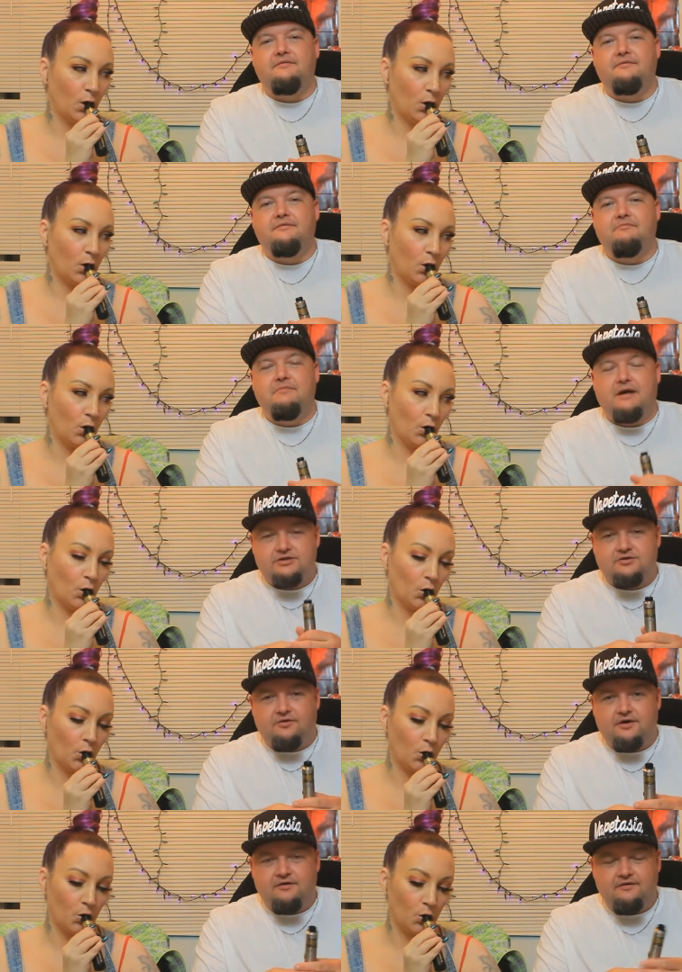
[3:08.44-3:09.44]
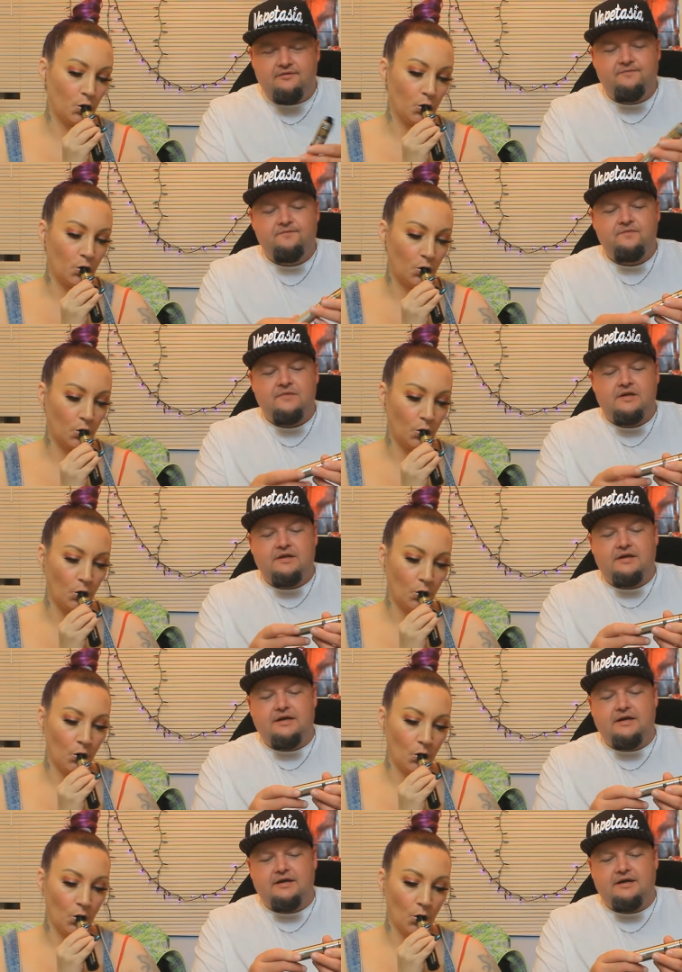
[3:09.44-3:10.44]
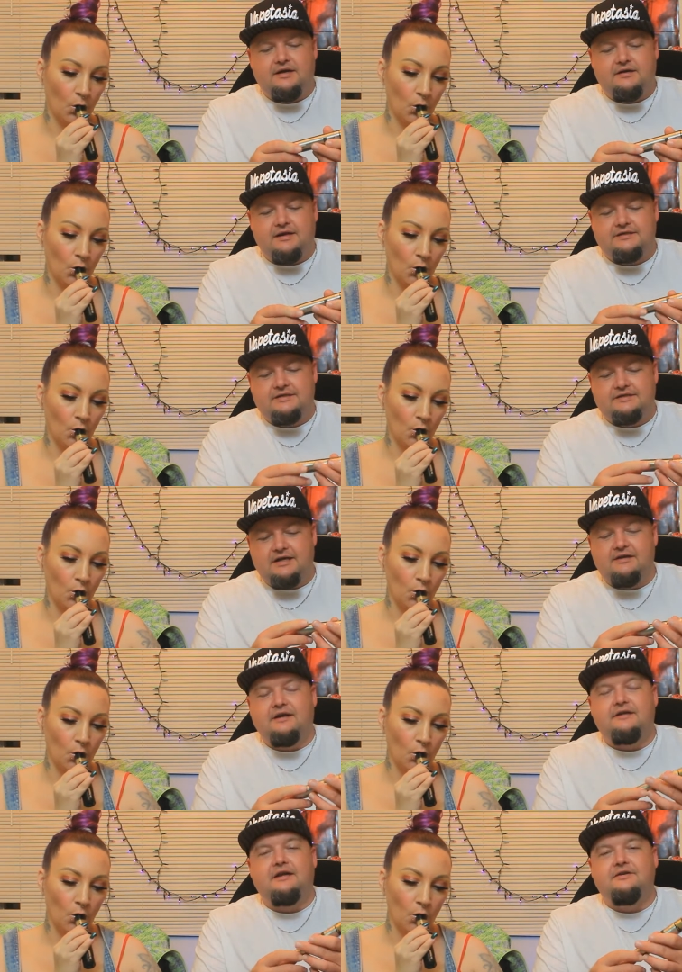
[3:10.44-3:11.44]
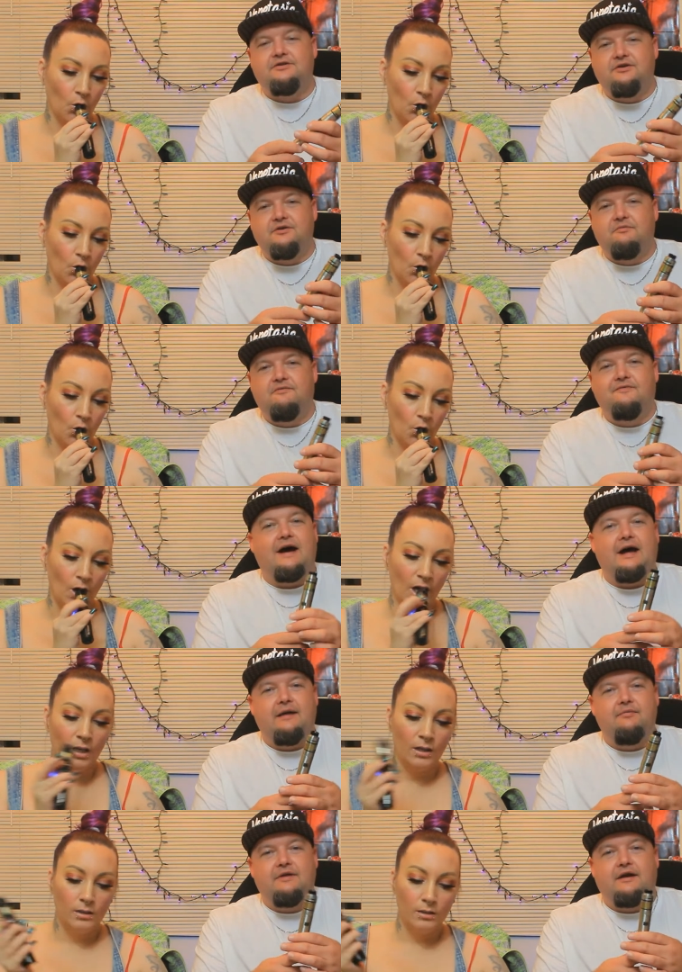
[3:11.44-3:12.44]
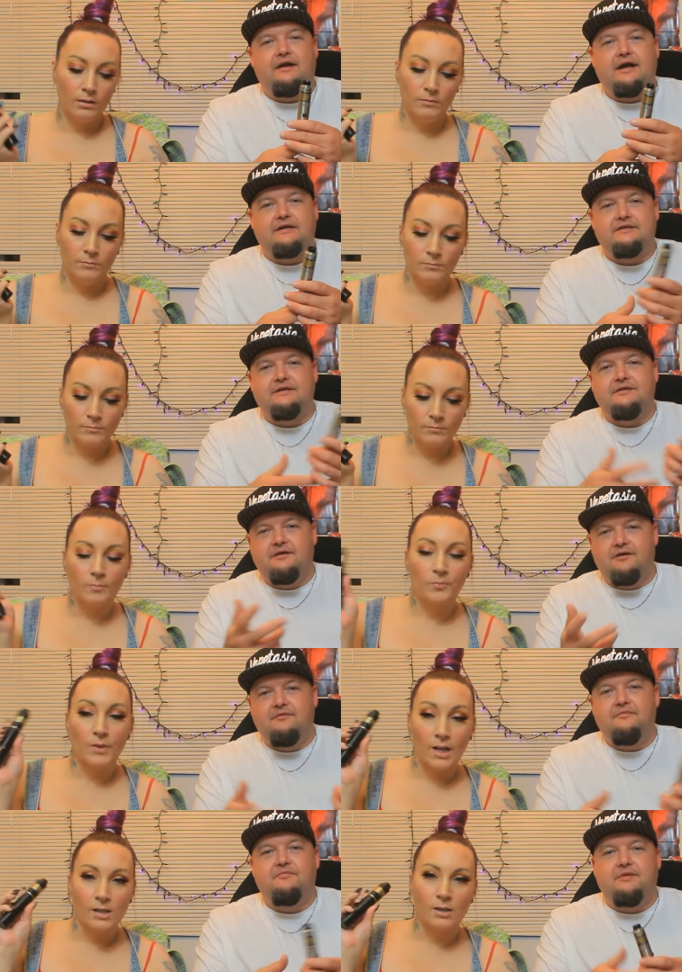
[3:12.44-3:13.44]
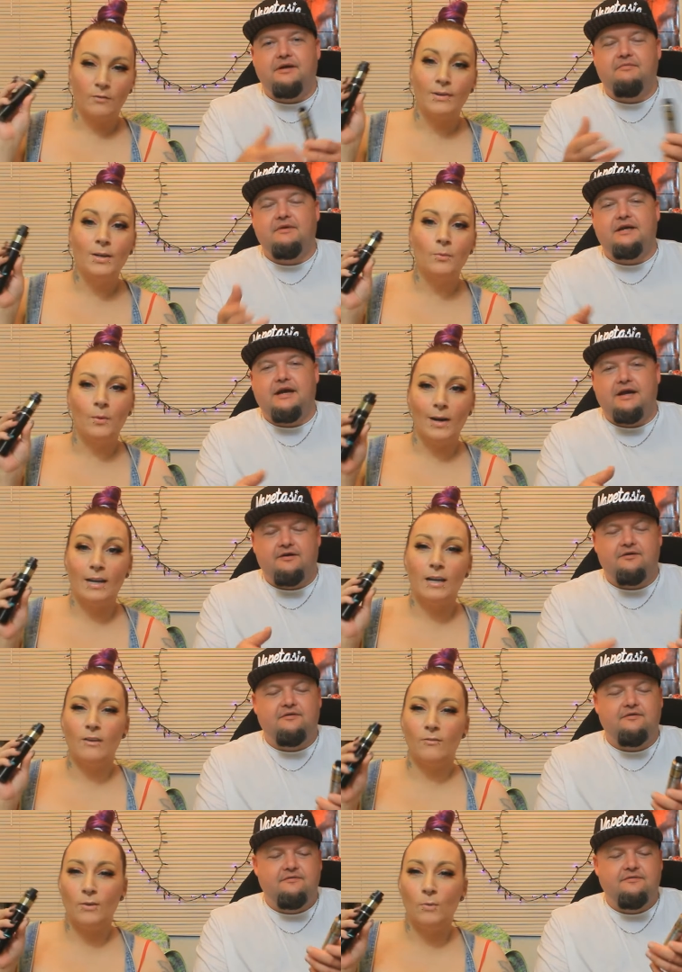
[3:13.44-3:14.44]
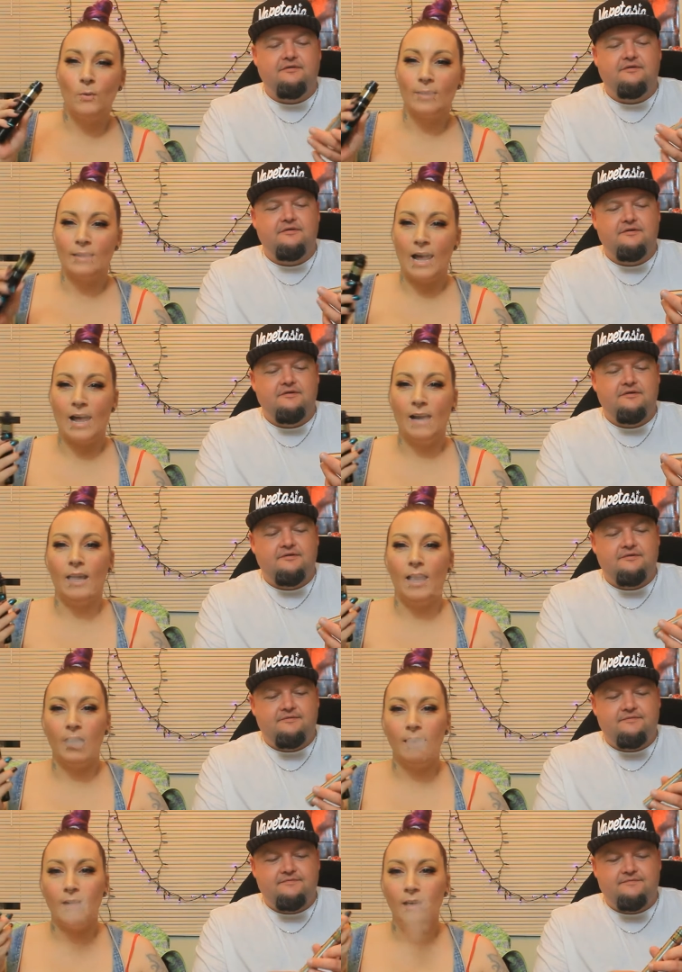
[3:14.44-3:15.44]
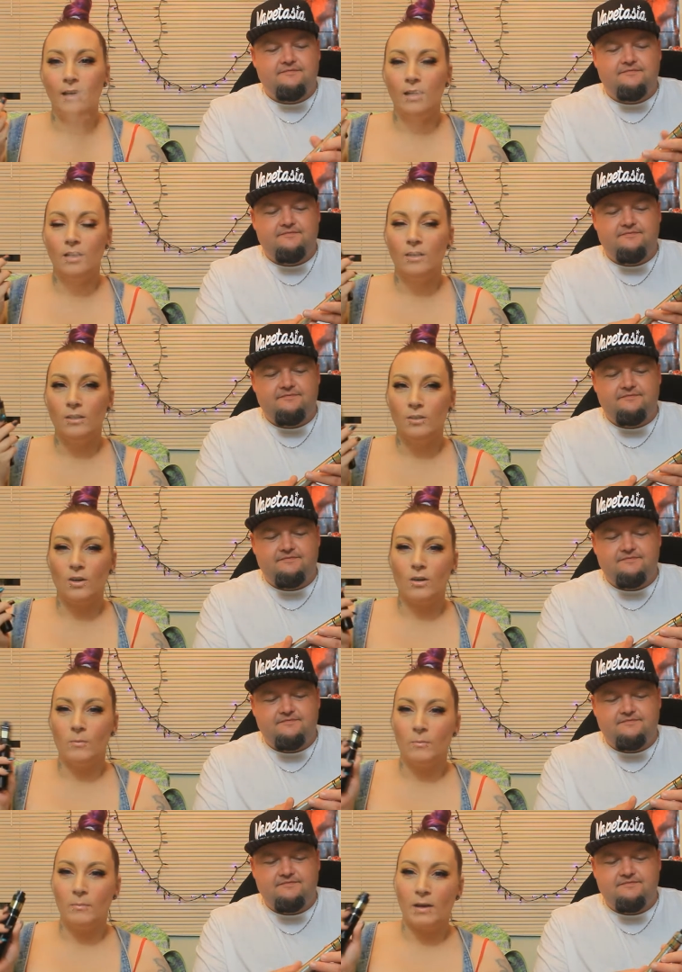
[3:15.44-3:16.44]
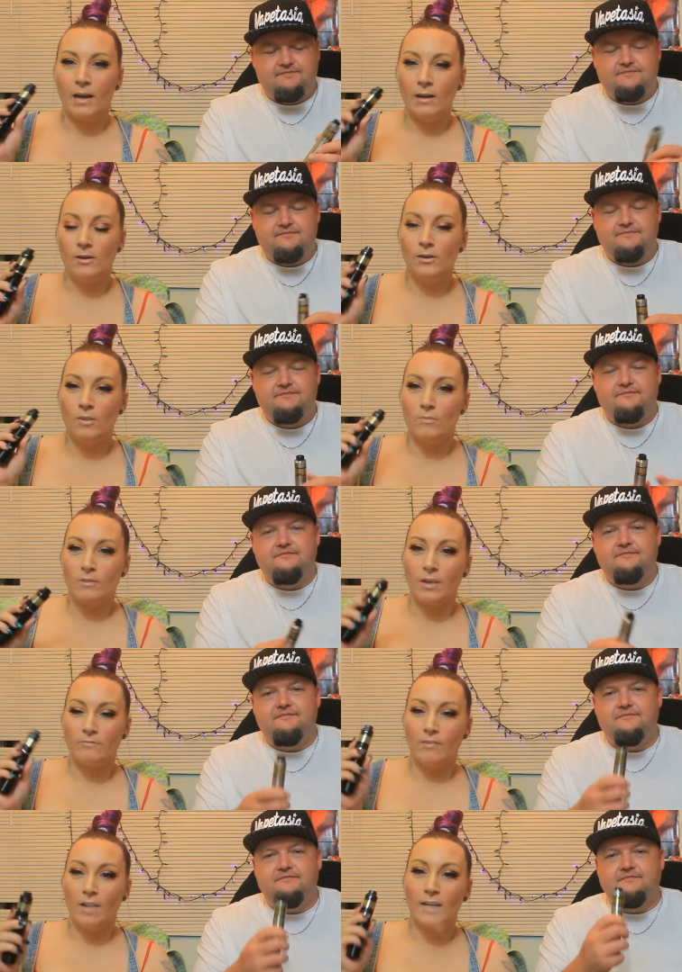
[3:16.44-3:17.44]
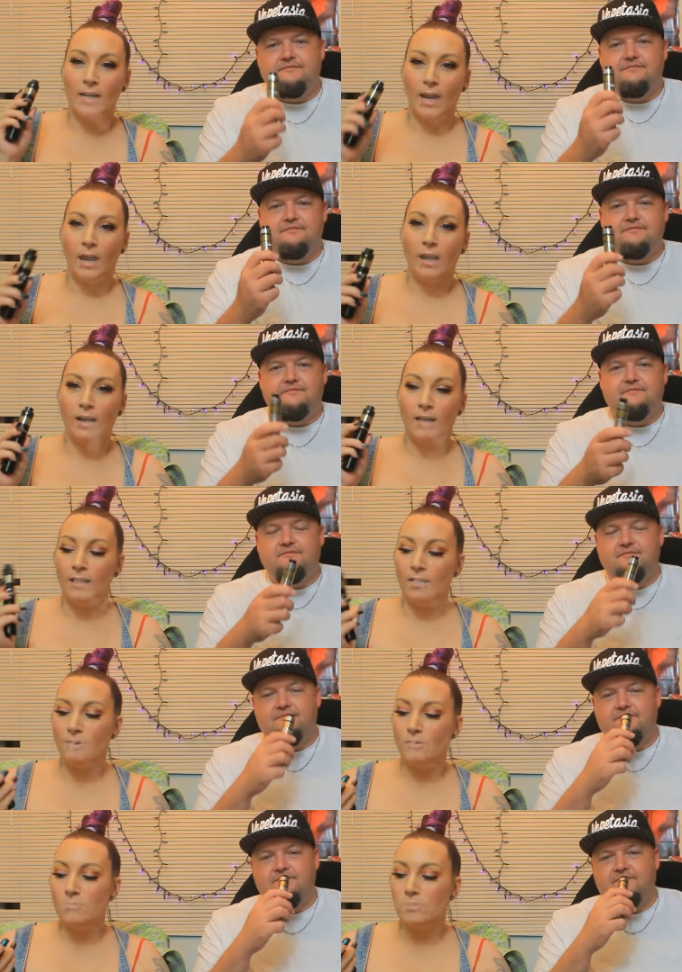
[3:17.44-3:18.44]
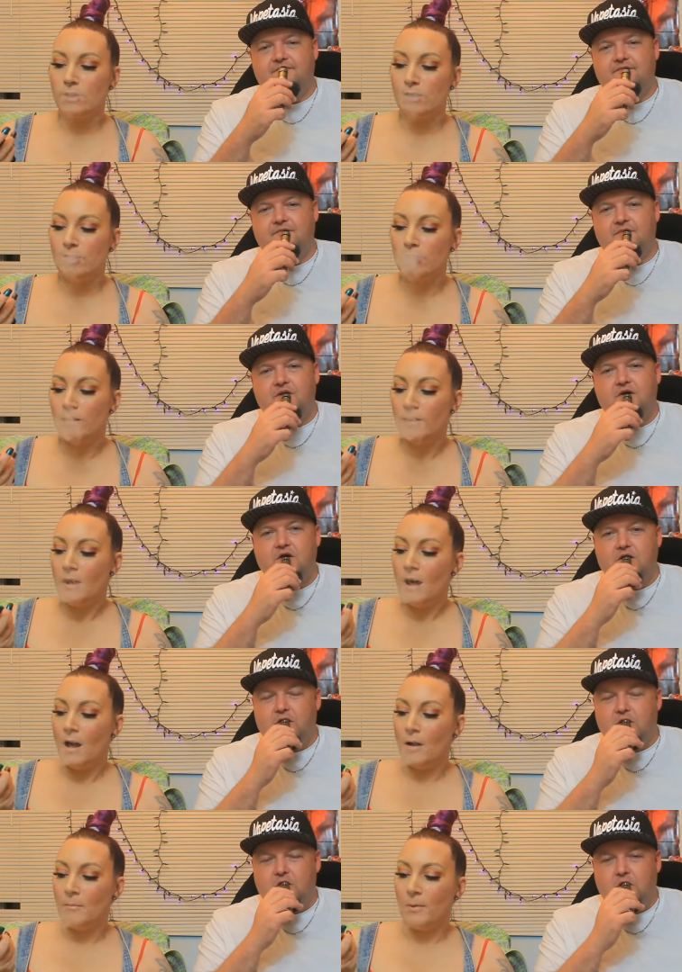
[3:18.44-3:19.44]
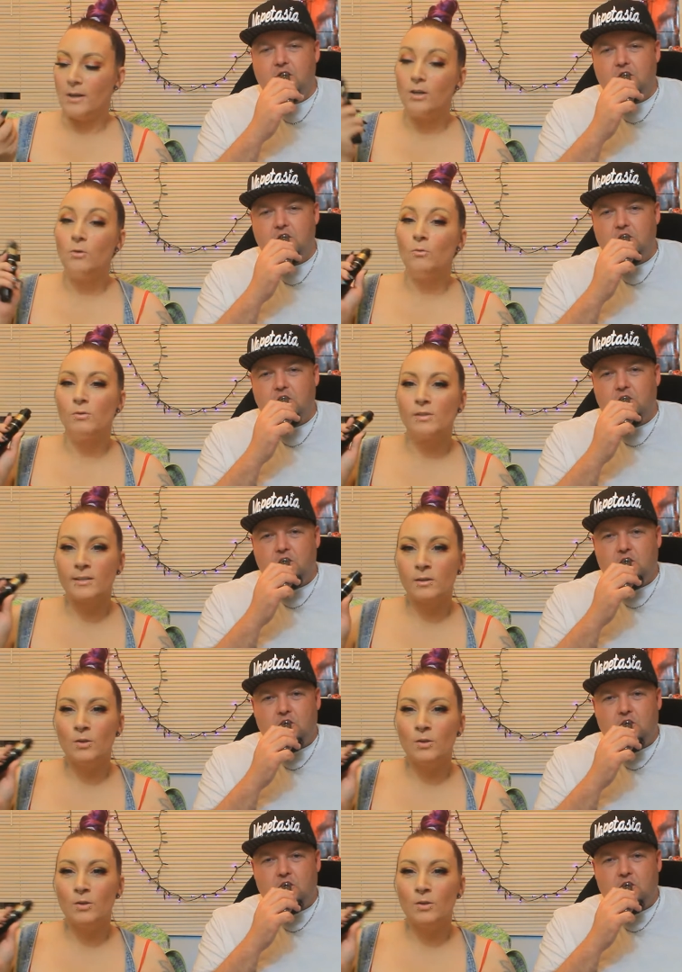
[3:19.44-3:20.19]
Speaker 1: mesh coil. And like she said, you got that tube vibe without actually, you know, being if you mechanical. Want, if
Speaker 2: you want that, like, you're a, you're a re regulated user, um, but you you